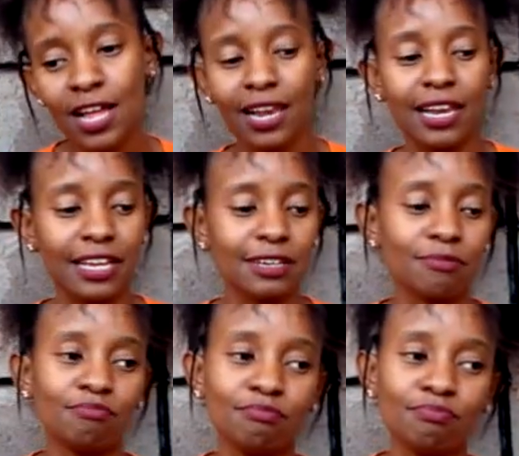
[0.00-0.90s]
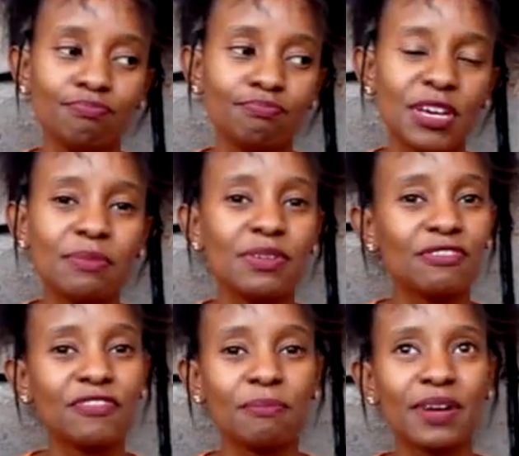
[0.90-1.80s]
like maybe if
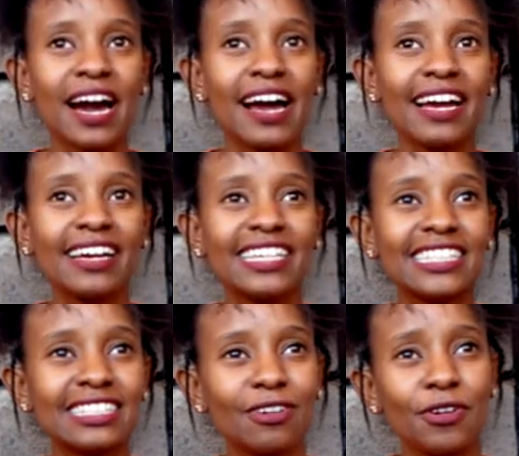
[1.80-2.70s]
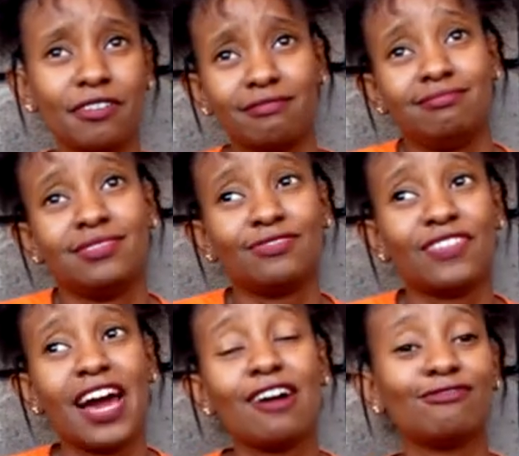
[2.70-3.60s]
I'm kind, or if I
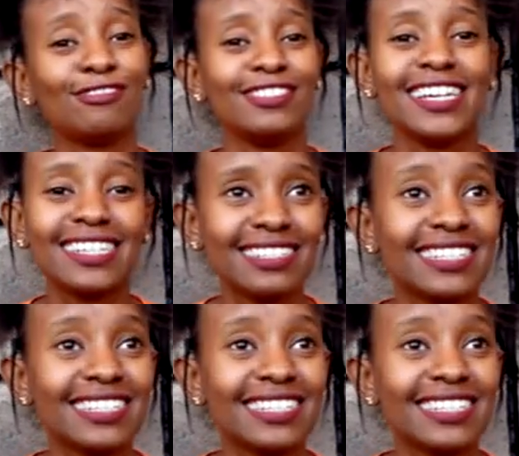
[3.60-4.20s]
have good energy.